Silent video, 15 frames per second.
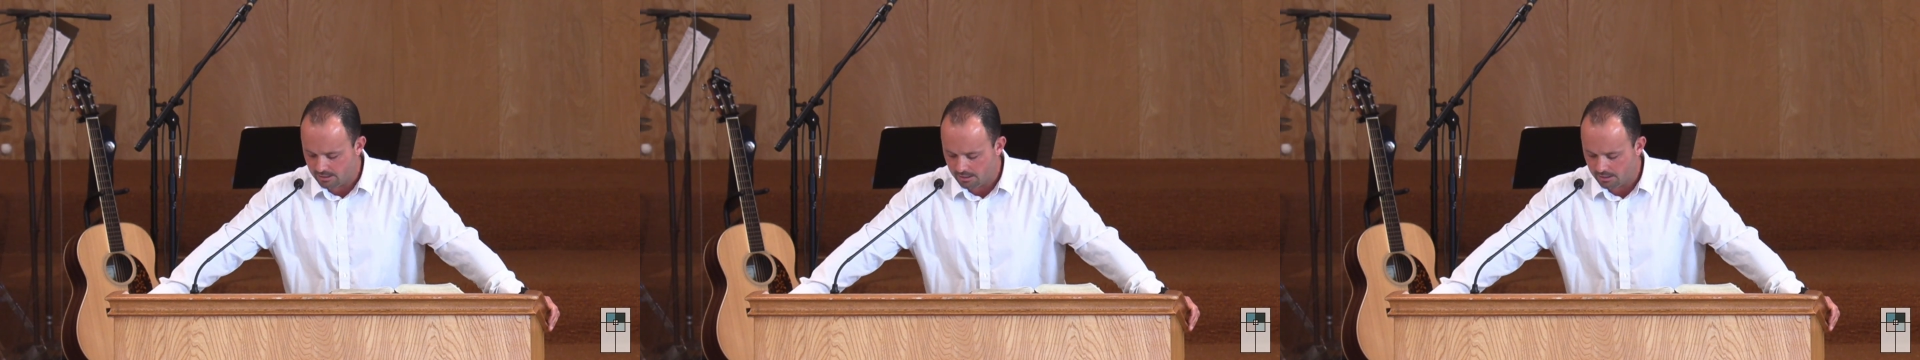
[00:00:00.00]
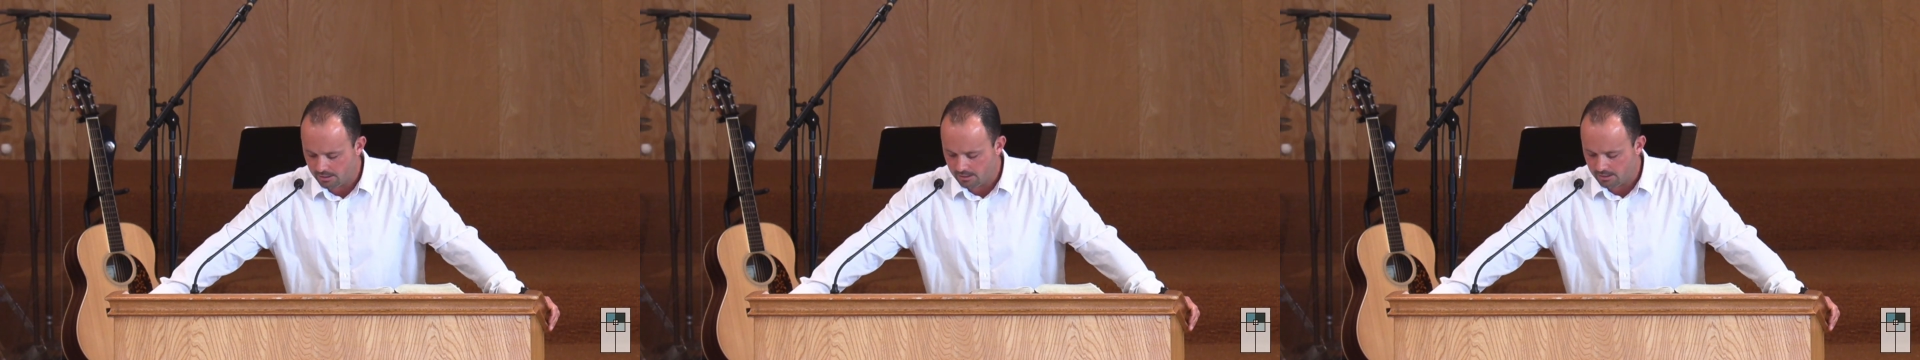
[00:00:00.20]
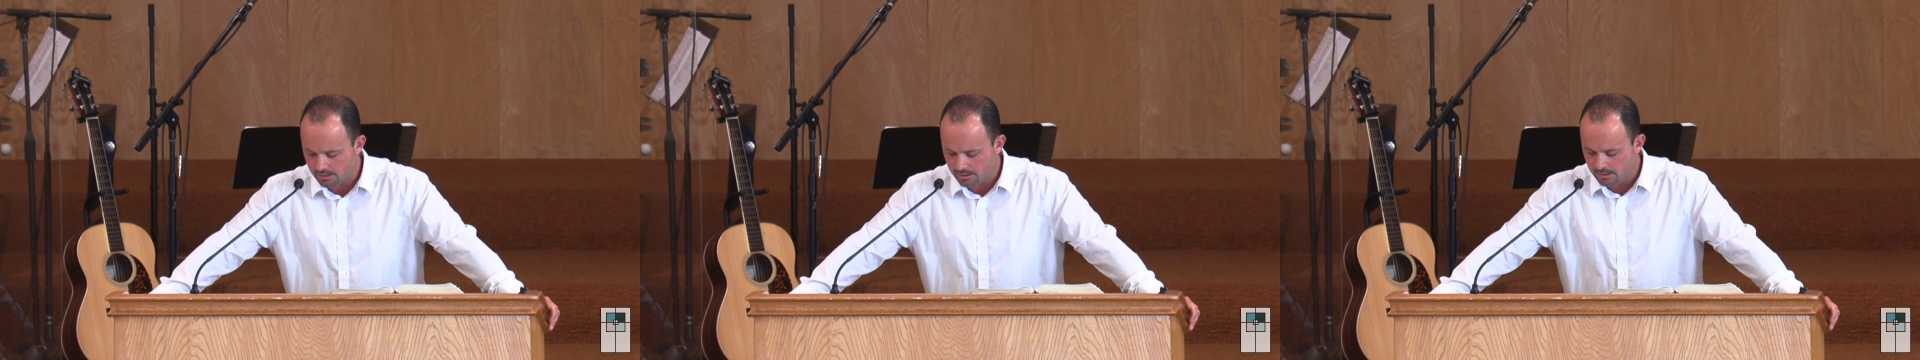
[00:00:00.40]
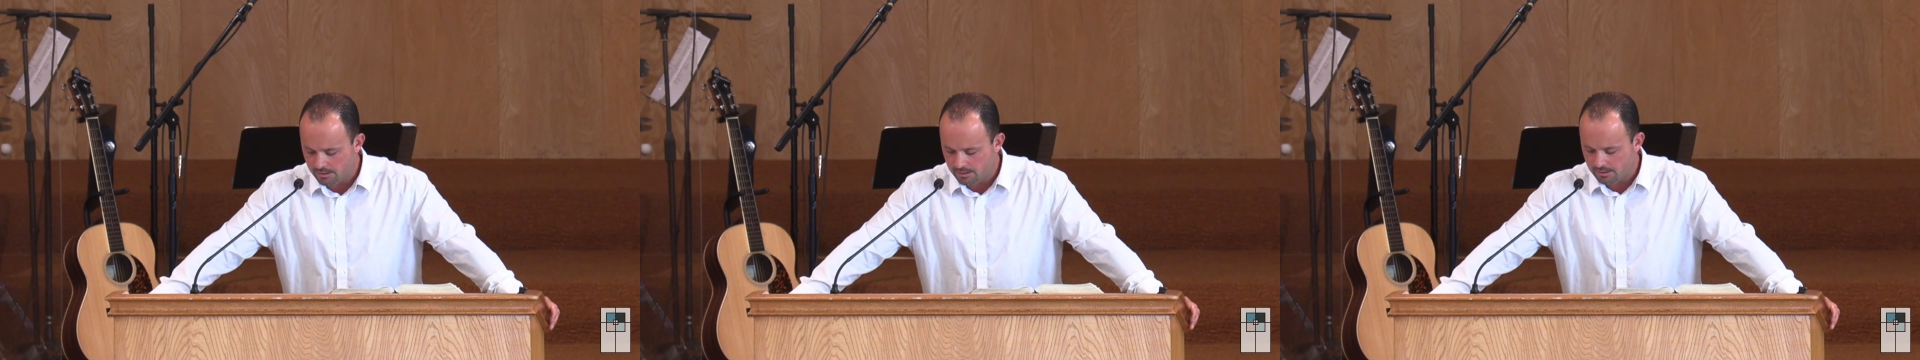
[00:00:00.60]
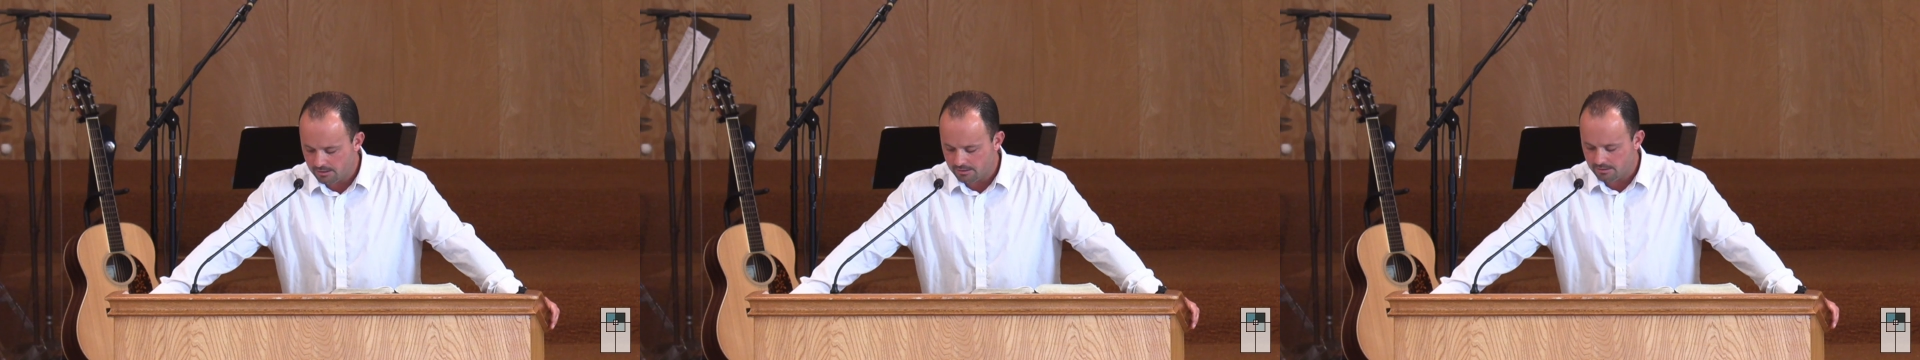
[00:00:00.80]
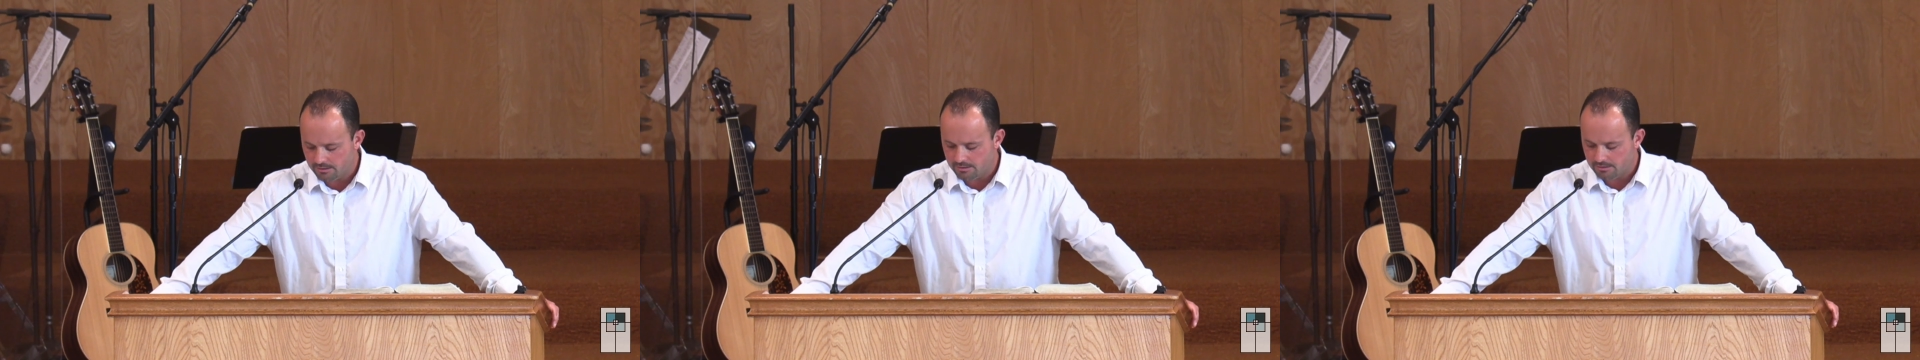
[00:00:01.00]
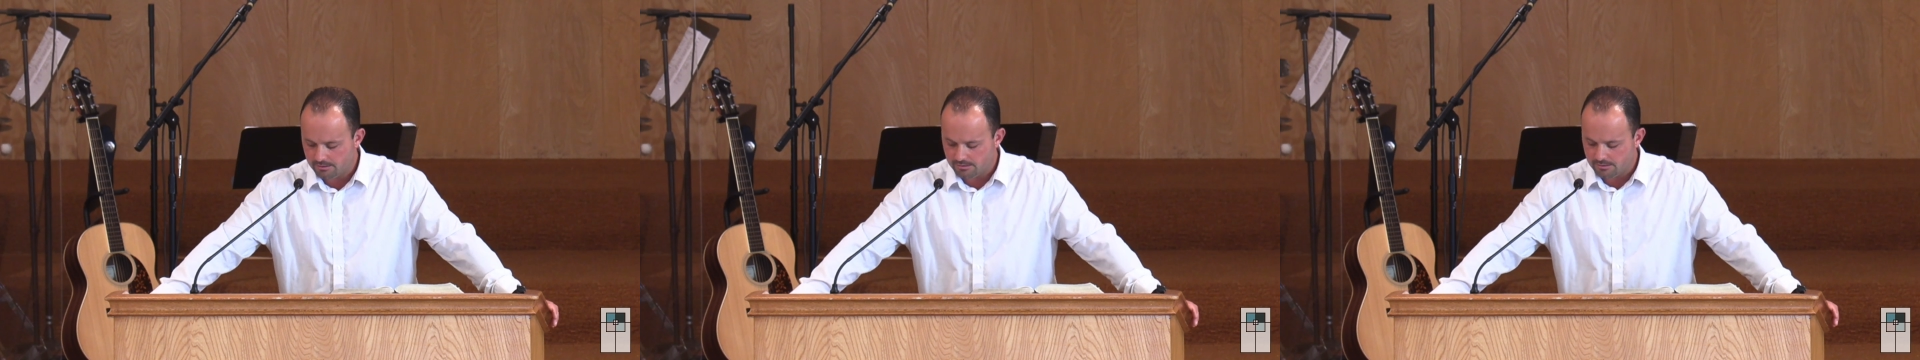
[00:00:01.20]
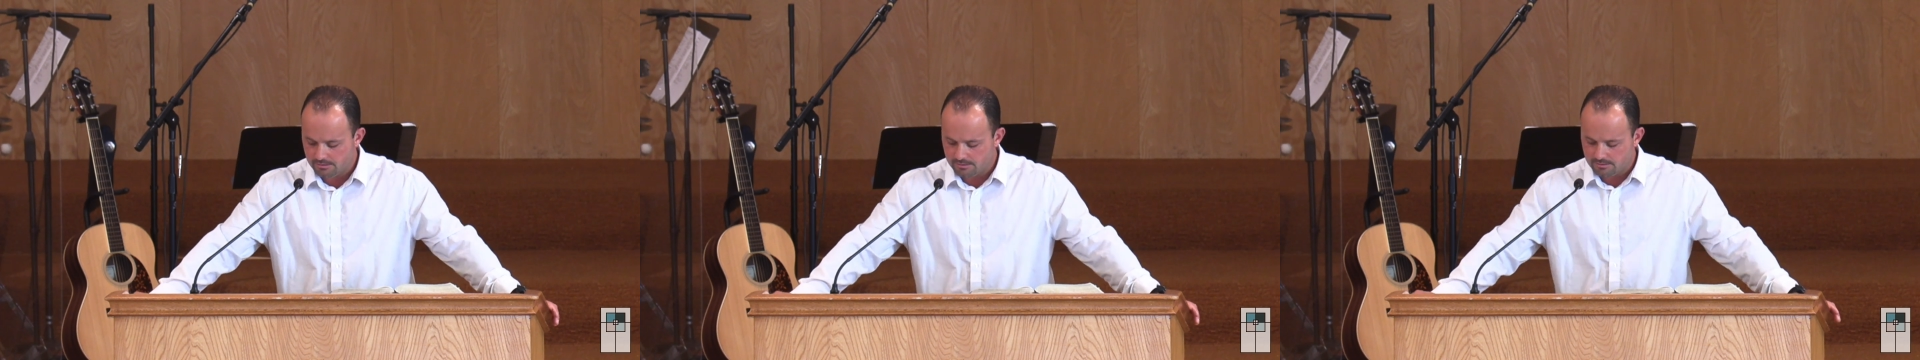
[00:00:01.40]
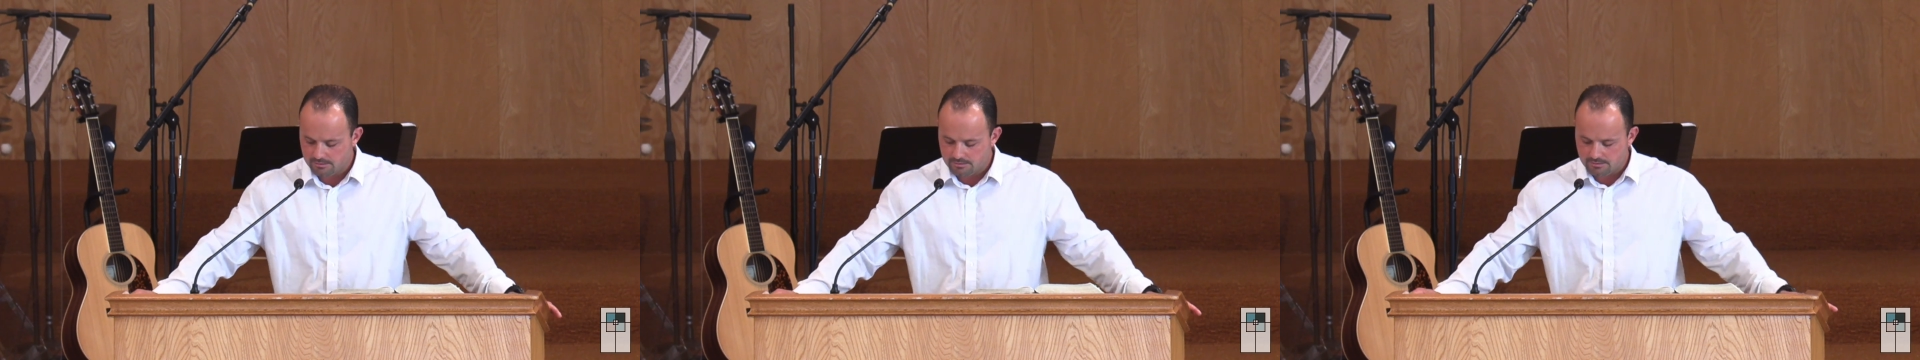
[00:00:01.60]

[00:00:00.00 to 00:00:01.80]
(silence)